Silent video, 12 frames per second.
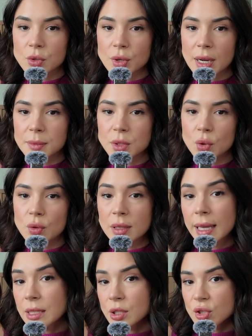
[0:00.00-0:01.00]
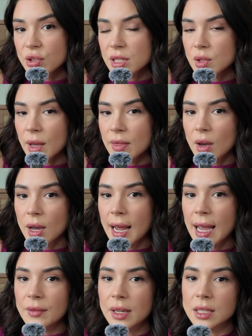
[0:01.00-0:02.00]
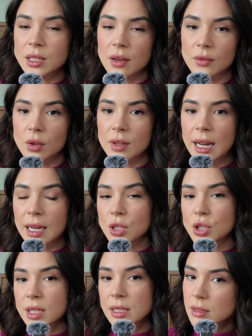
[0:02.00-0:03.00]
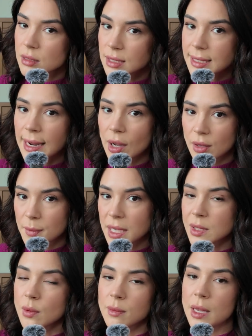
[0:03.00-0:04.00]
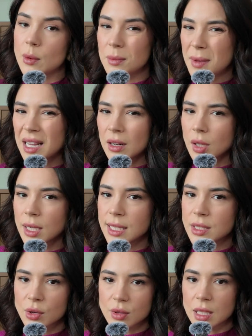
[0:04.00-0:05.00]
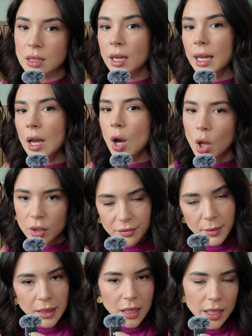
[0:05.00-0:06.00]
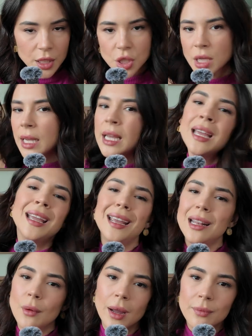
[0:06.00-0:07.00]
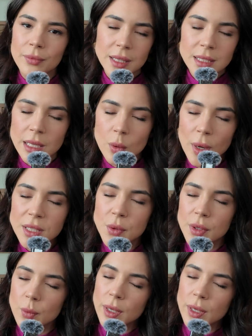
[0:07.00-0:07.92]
trip to the Lake District. So I thought having a duffel that I could just take on the bus with me would make it a lot easier than lugging all of my luggage. Anyway, that's getting way too in the